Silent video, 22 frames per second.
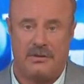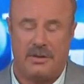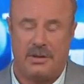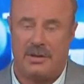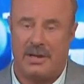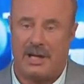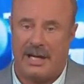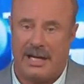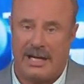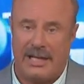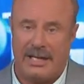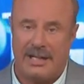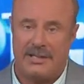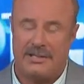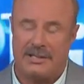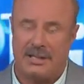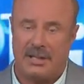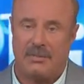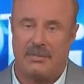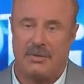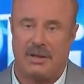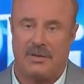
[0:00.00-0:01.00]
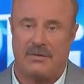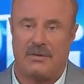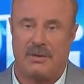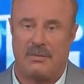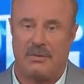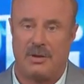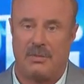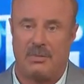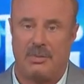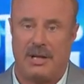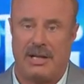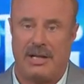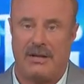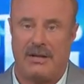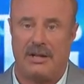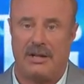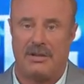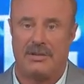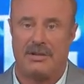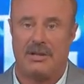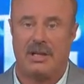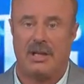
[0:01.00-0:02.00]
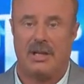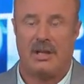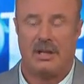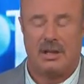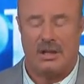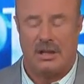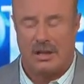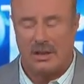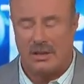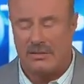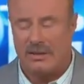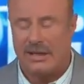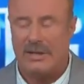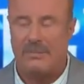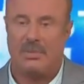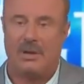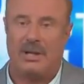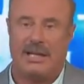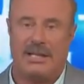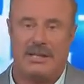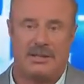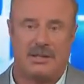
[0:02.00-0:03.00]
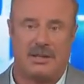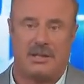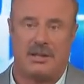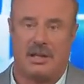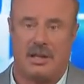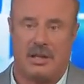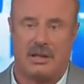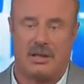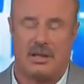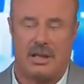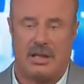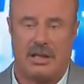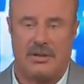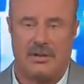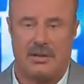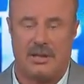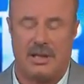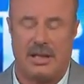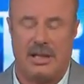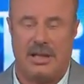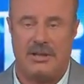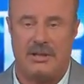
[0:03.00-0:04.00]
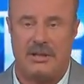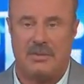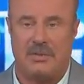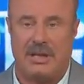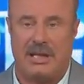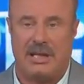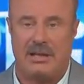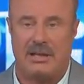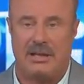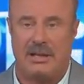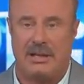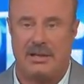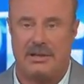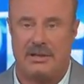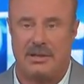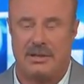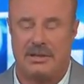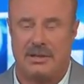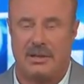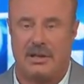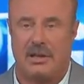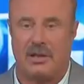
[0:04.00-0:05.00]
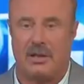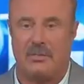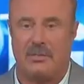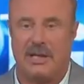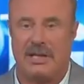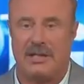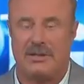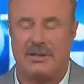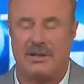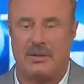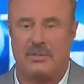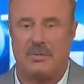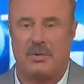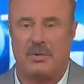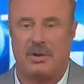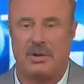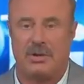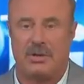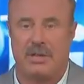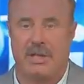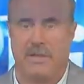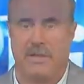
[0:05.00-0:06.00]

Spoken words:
If you're hiding something from your parents, a great place to talk to other teens about this is on our message boards